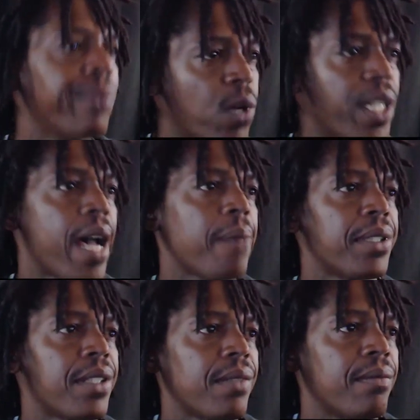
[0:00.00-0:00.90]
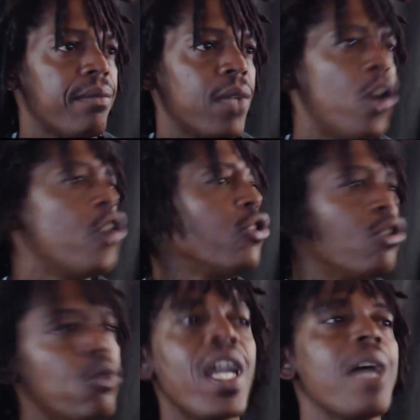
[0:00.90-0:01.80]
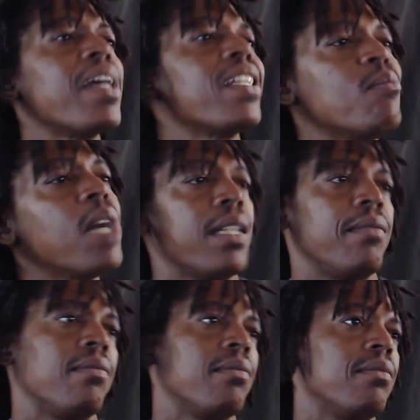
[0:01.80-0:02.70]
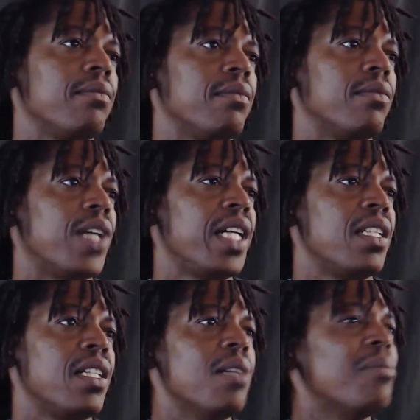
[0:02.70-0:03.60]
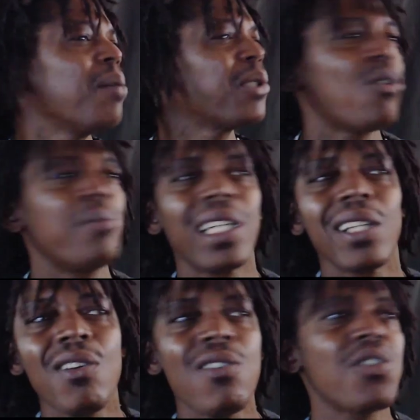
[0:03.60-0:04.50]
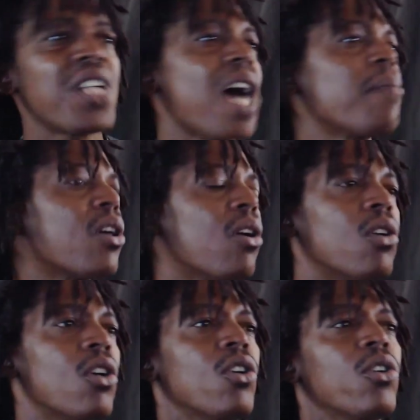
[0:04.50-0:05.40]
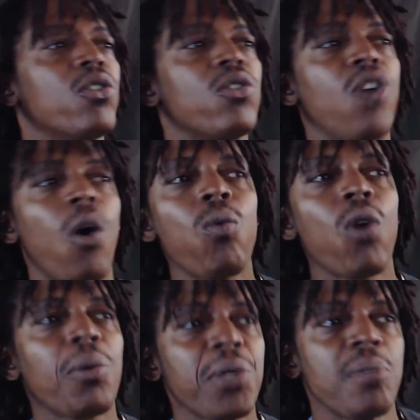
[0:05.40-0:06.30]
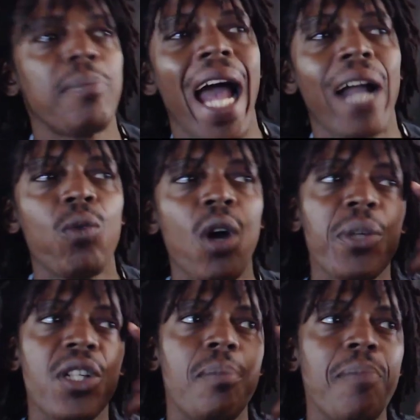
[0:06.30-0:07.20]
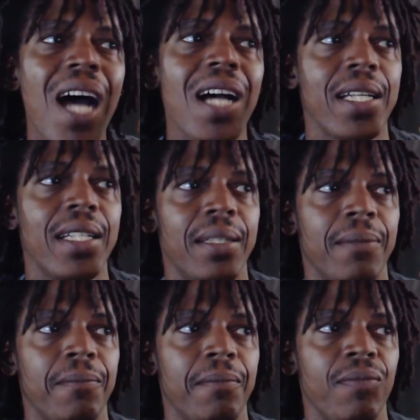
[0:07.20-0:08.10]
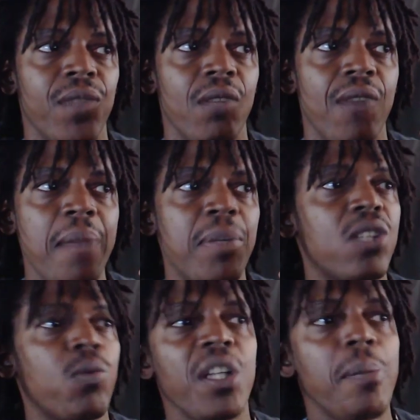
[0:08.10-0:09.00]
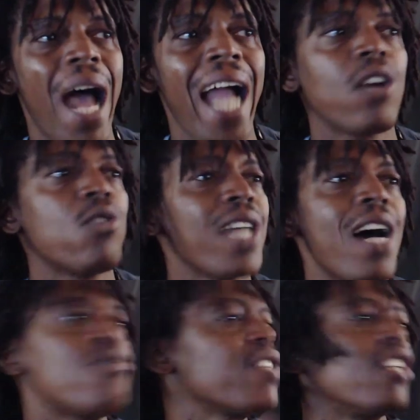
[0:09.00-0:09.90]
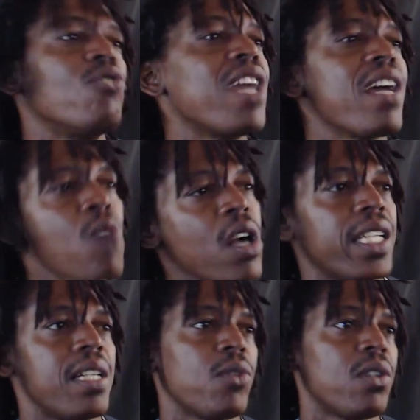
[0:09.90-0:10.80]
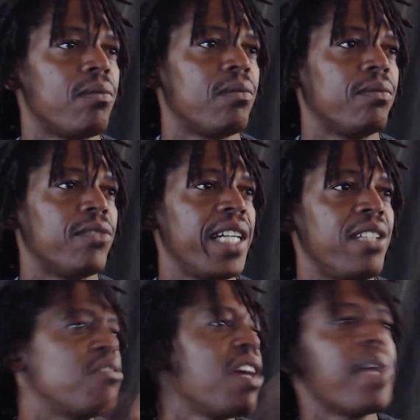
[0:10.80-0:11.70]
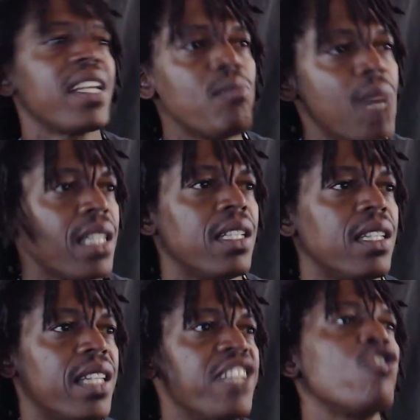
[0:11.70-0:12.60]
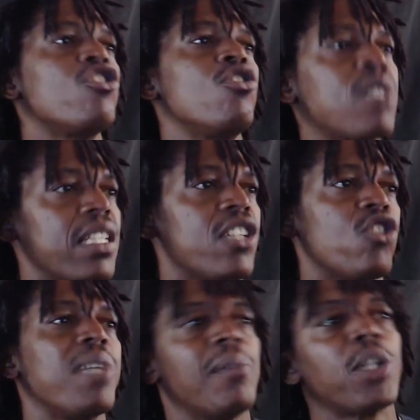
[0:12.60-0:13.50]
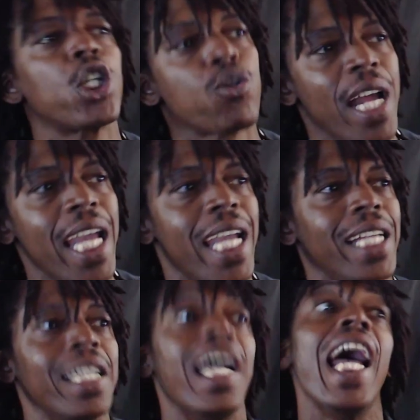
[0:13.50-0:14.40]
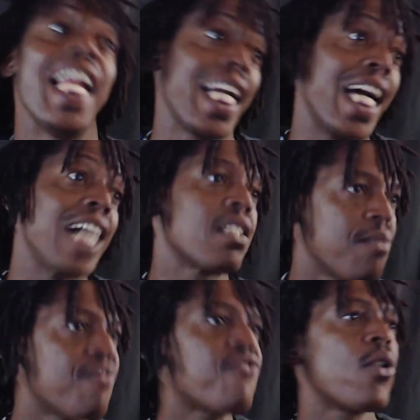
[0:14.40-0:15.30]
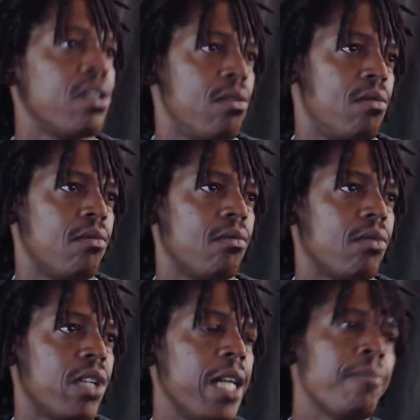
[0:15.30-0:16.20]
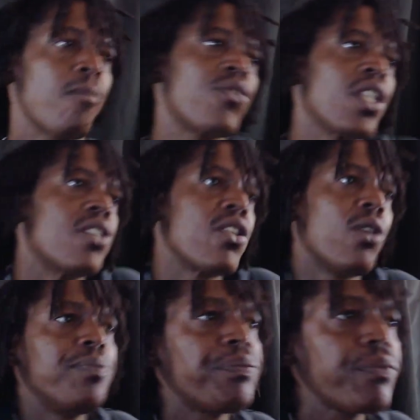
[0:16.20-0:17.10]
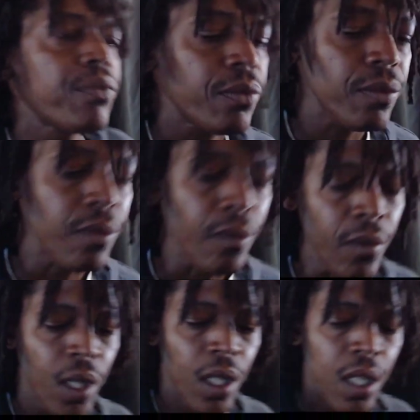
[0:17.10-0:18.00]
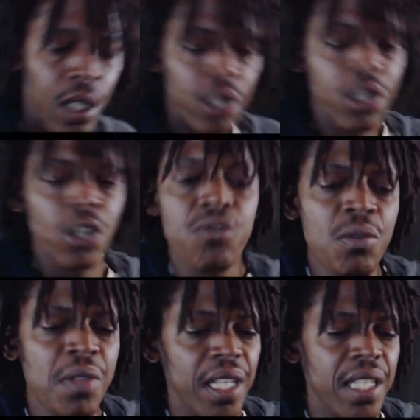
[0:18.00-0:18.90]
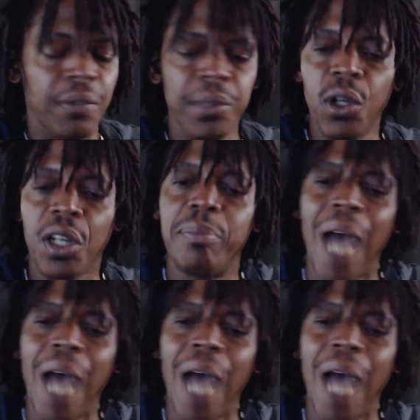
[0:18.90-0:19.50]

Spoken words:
what happens? You can't make no money, right? Mama told me a long time ago, don't work with your back, work with your mind, right? Because when your back goes out, then you can't work anymore, right? You can't make no money. Then you're useless. You become a drain, and they got something for you, okay? So the truth is, if we look